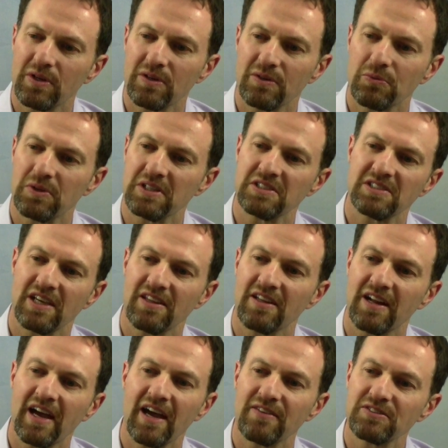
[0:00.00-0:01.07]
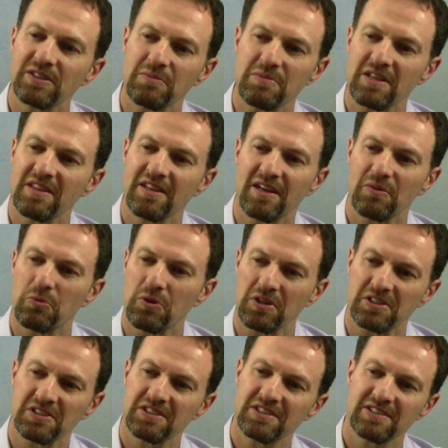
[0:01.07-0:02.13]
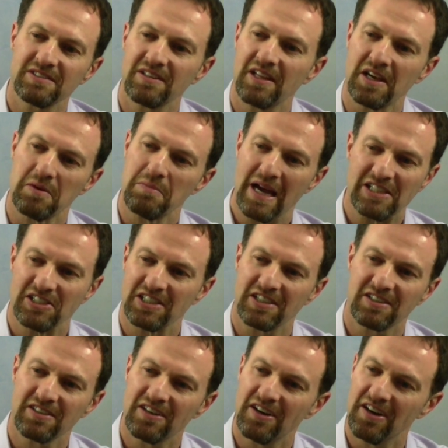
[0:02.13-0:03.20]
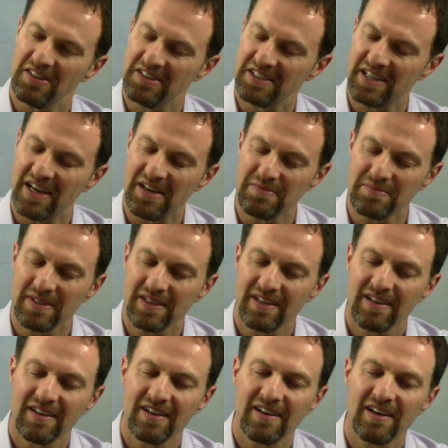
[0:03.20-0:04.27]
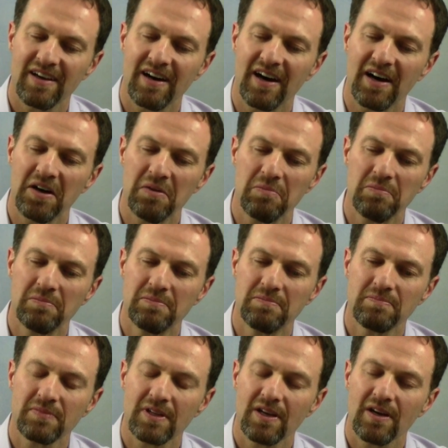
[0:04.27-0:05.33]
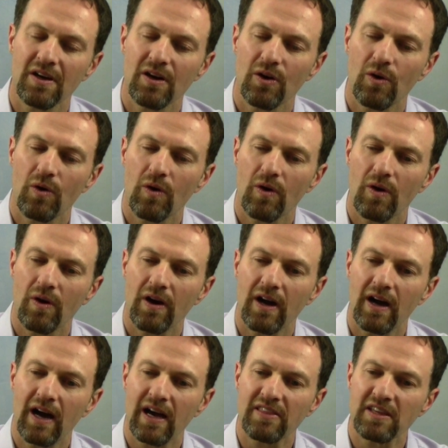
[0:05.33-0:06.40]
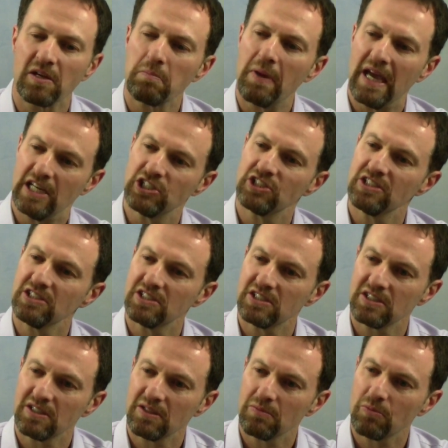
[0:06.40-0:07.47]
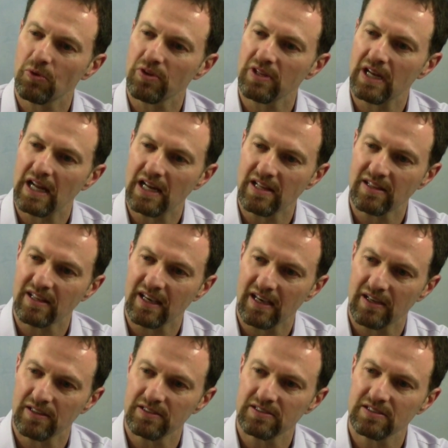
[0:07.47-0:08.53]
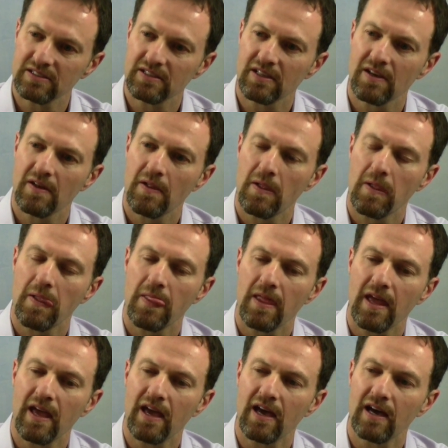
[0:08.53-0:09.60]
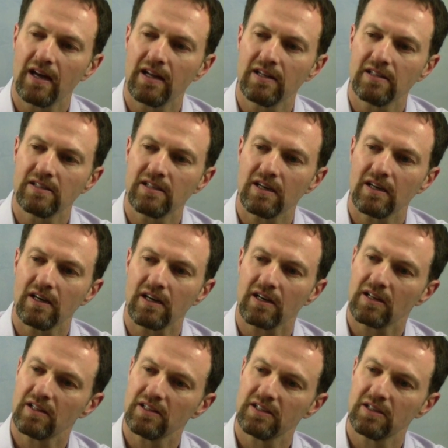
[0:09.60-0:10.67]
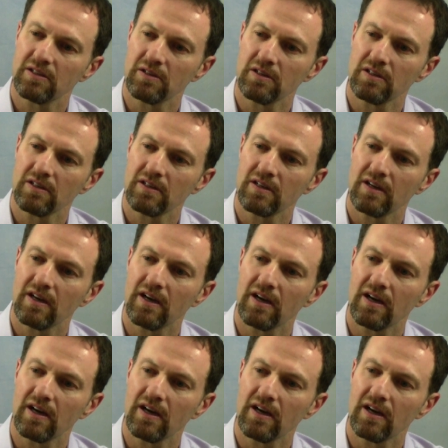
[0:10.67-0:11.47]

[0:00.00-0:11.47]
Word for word: wouldn't want to say that I have something that works like magic all the time. I think patience more than anything else, and a clear